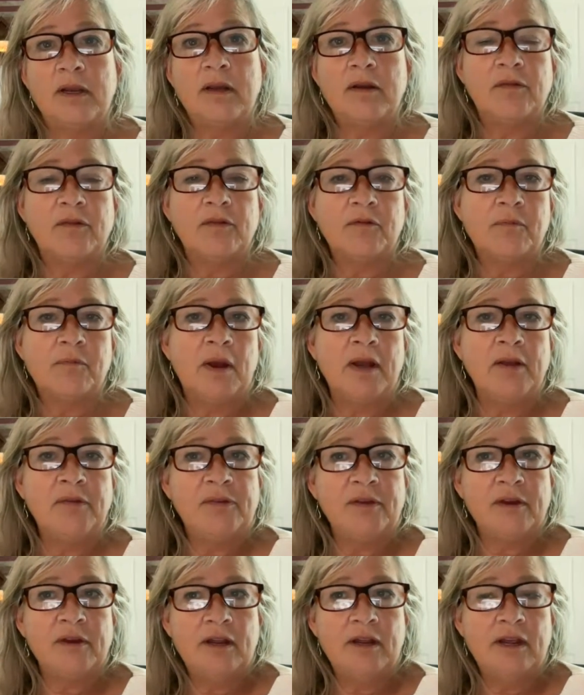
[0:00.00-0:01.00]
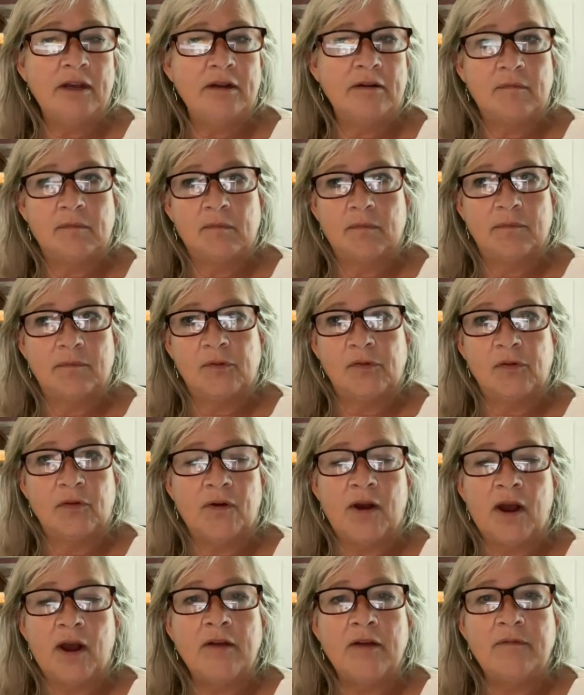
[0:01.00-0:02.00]
Because if my son had
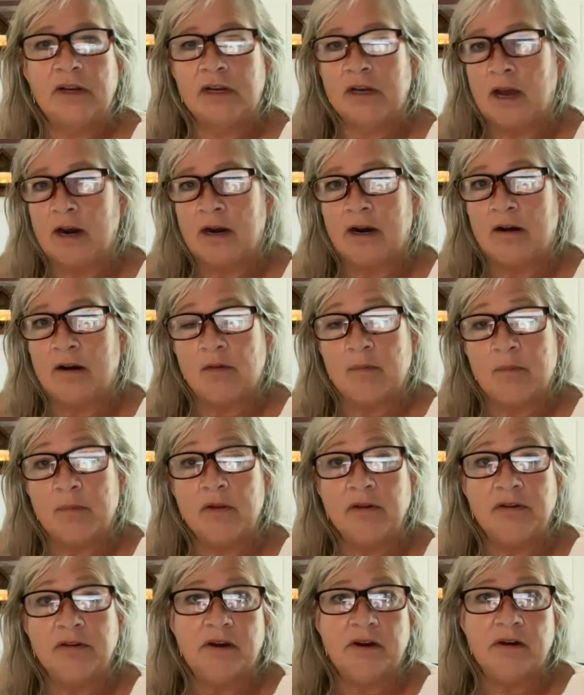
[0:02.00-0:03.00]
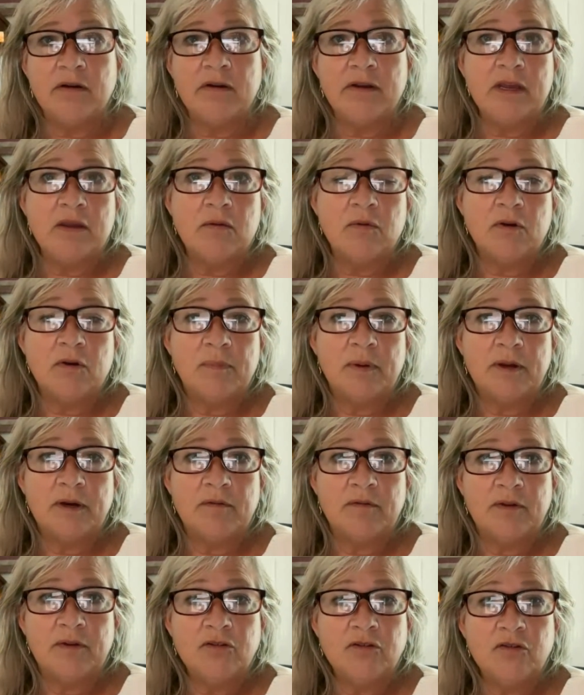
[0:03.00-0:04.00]
survived and got out of the military, he would have been
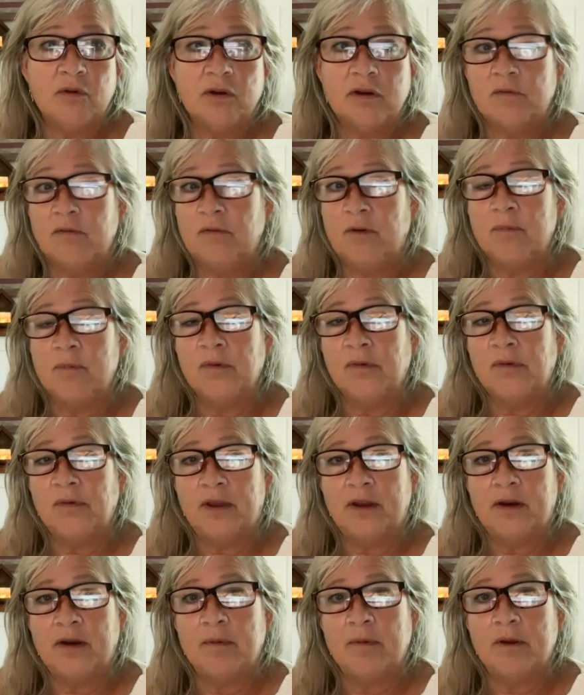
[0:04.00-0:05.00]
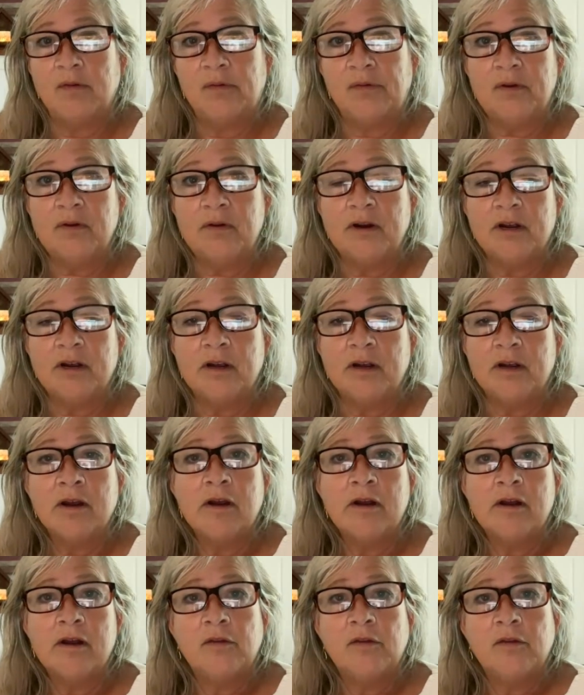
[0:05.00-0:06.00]
a veteran from the state of Minnesota.
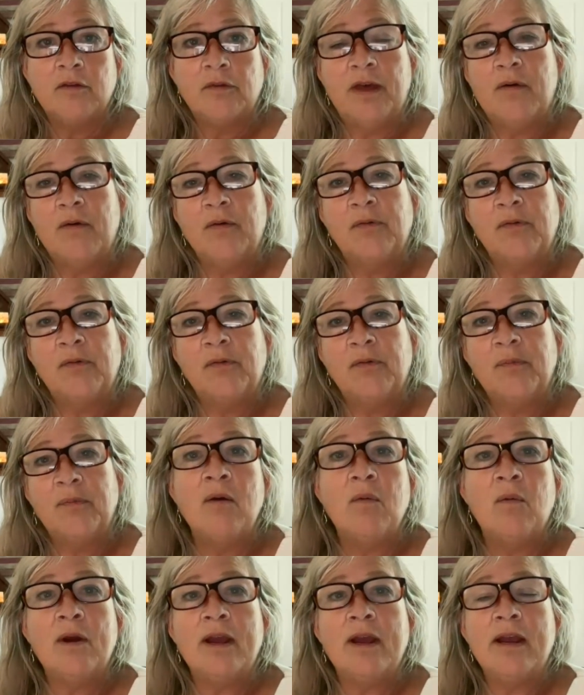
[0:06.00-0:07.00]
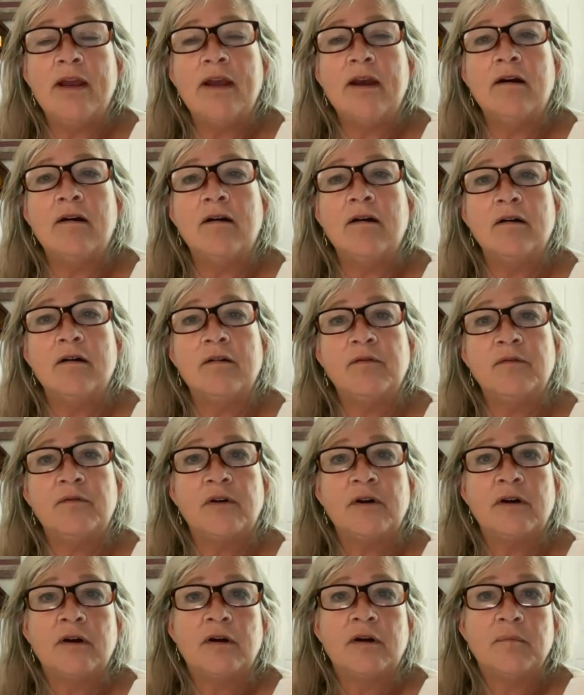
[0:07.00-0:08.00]
So that was my way of
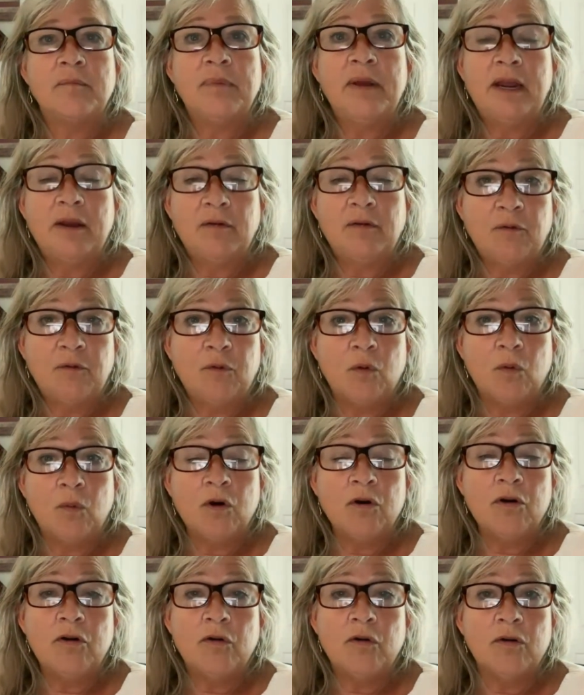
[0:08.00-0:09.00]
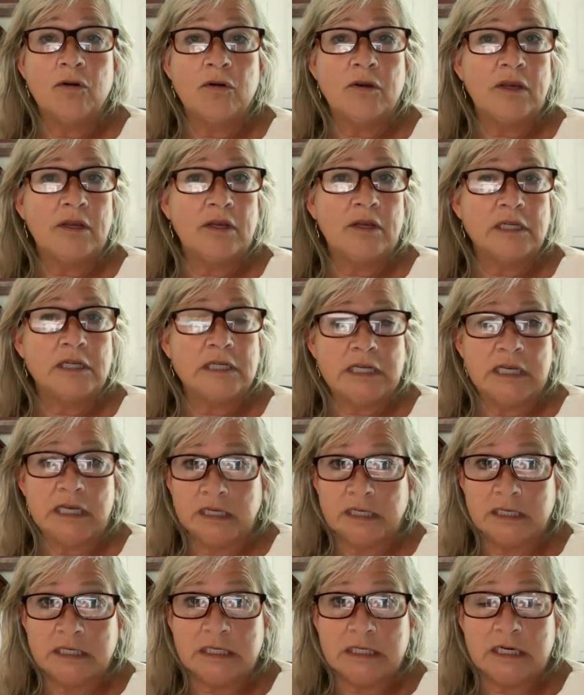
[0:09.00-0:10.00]
paying forward, or
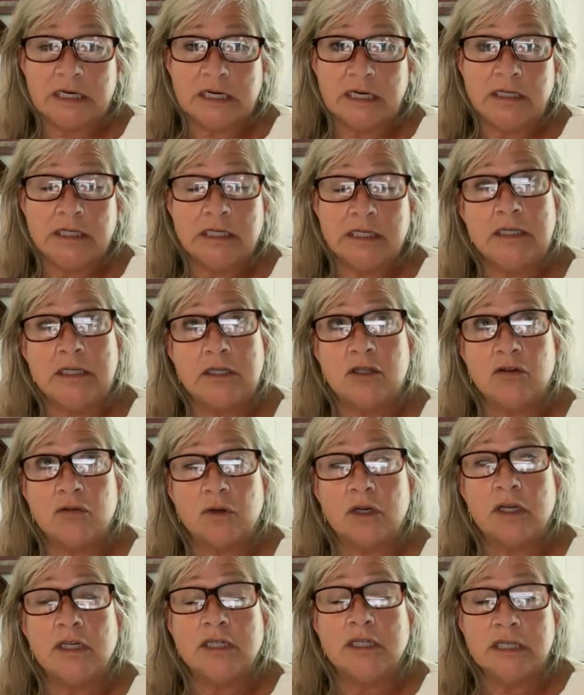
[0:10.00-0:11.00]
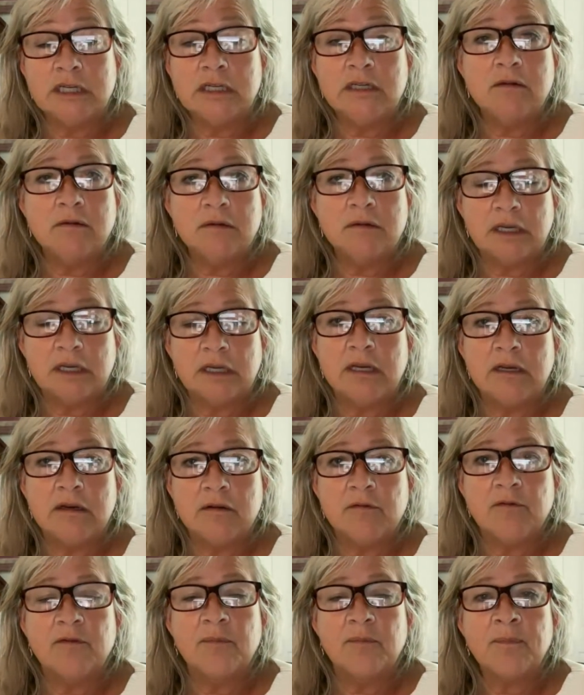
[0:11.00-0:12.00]
to continue to
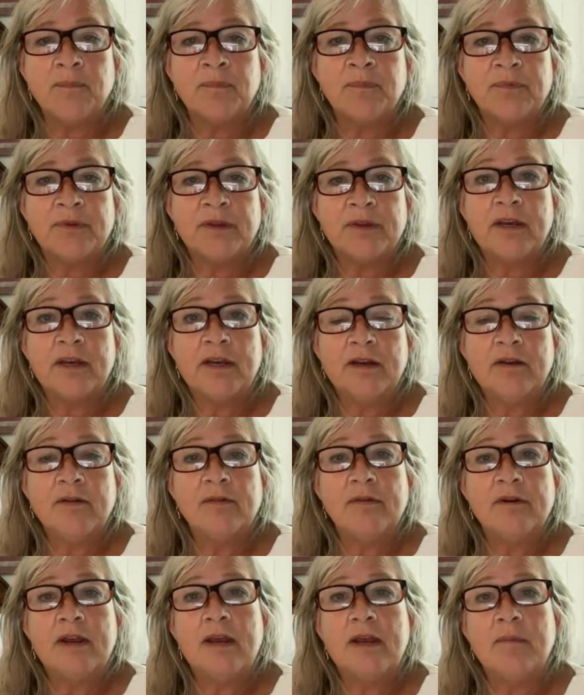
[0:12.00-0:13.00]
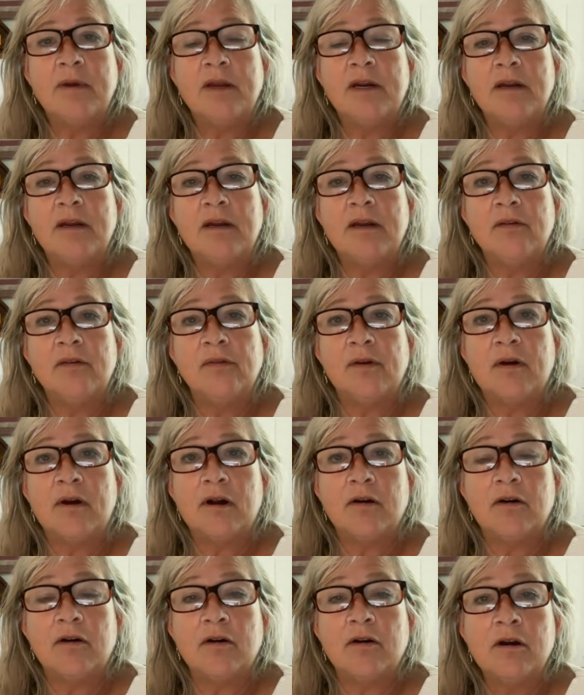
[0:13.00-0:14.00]
give in his name and in his
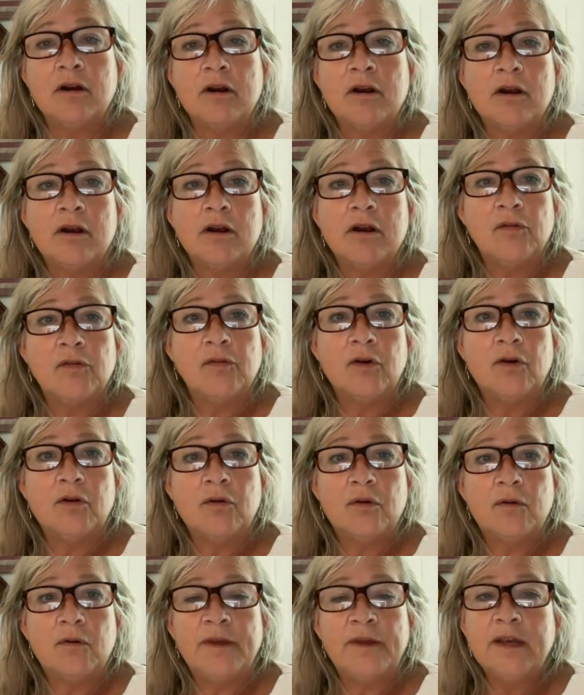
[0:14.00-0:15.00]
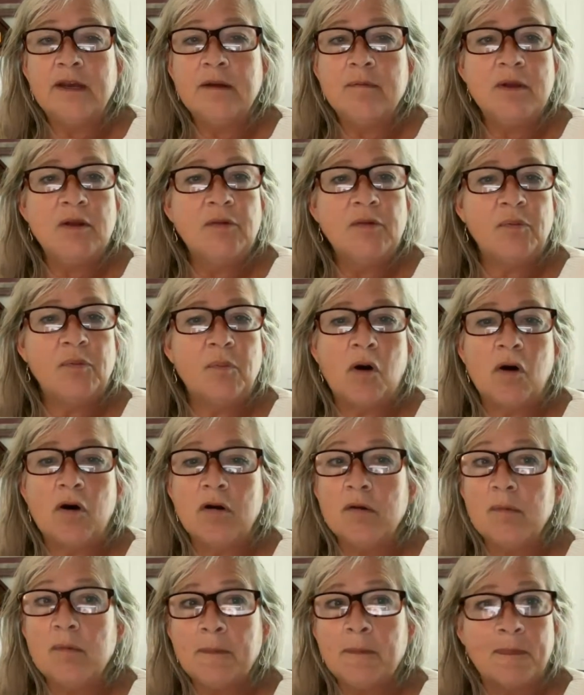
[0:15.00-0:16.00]
honor. So they can be
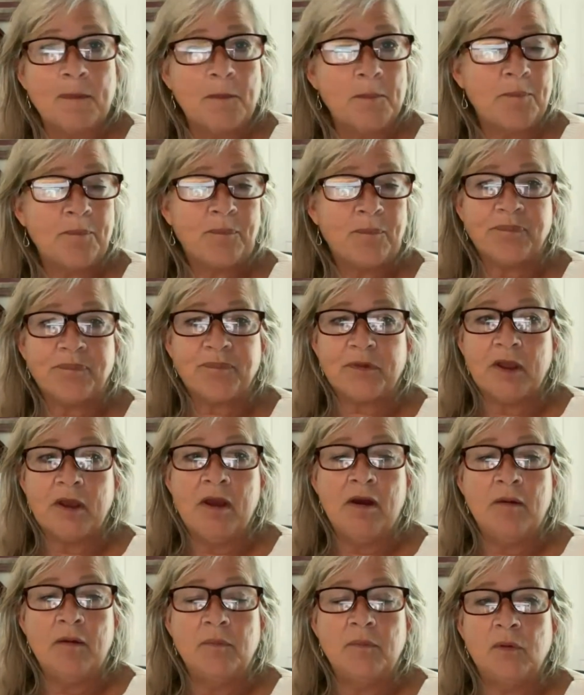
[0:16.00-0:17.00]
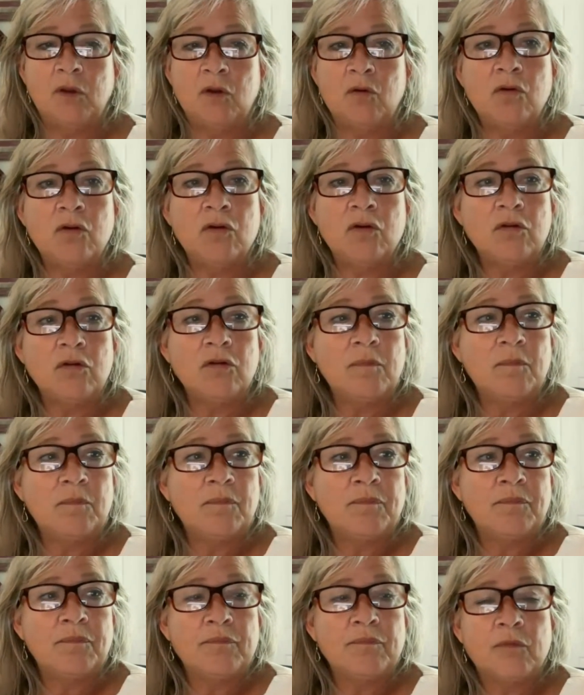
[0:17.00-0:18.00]
small,
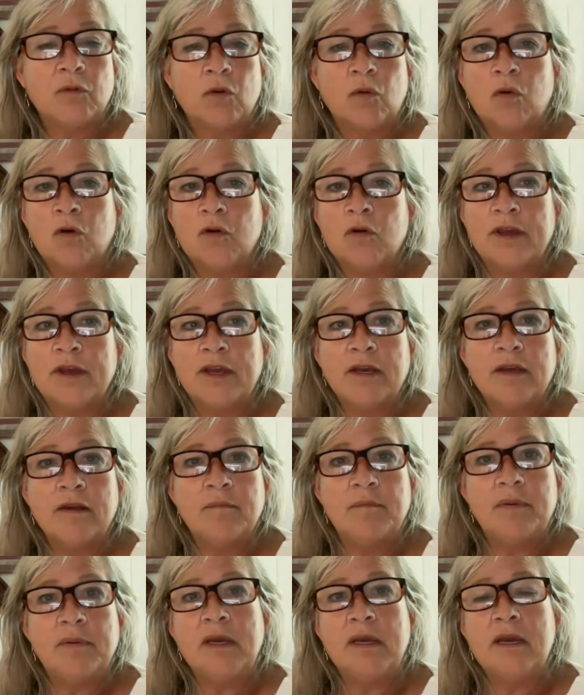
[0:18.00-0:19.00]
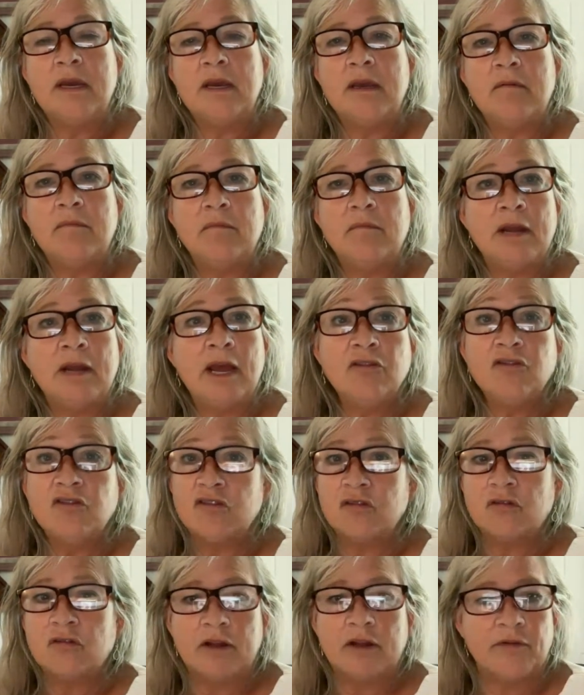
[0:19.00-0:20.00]
local, or they could be
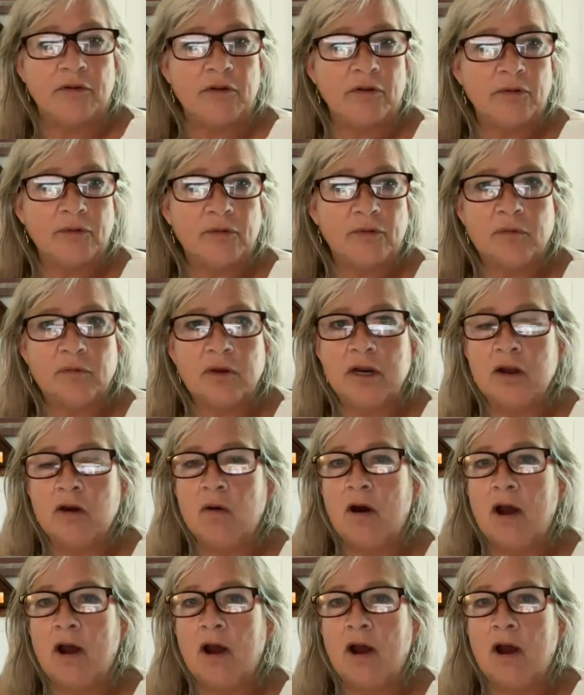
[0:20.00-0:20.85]
national levels.